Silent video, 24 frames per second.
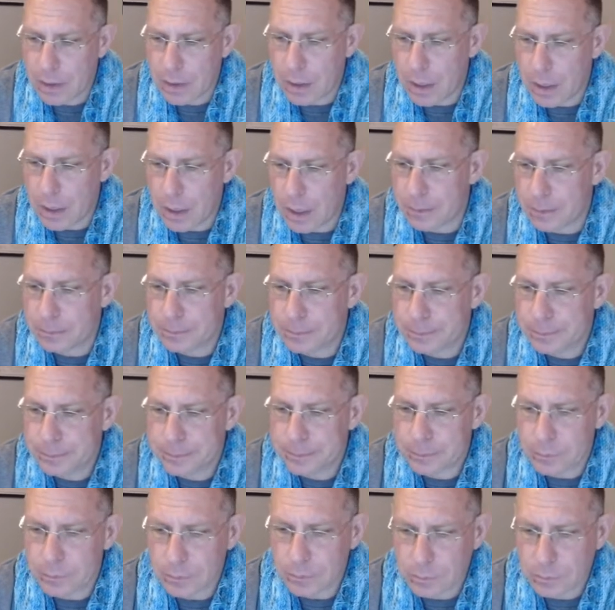Um,
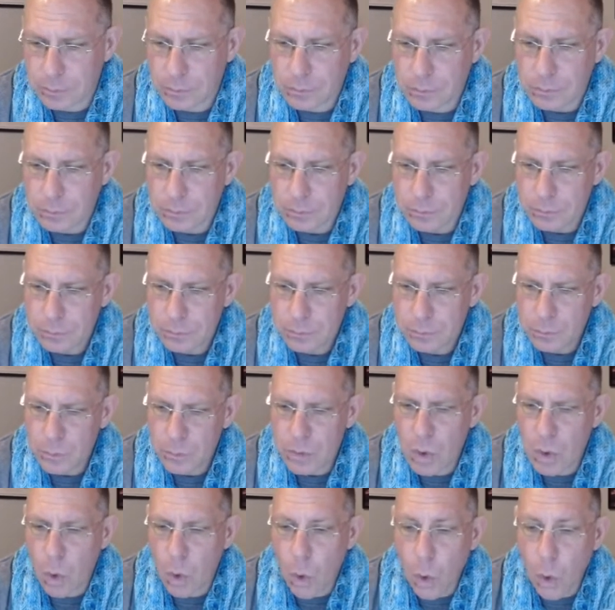
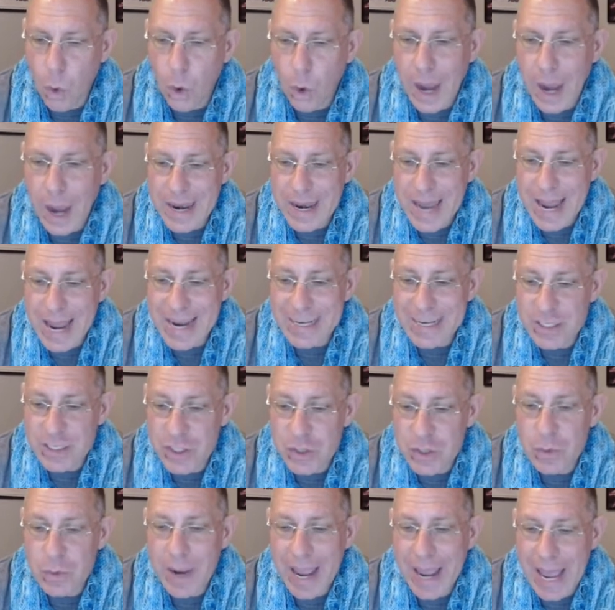or, and do
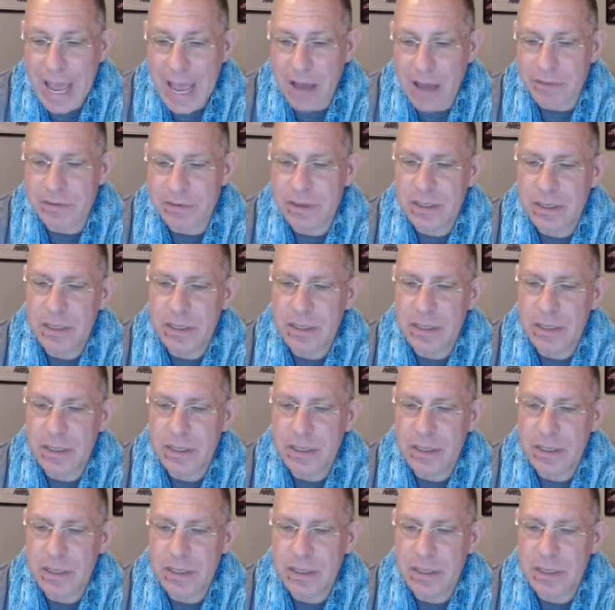have...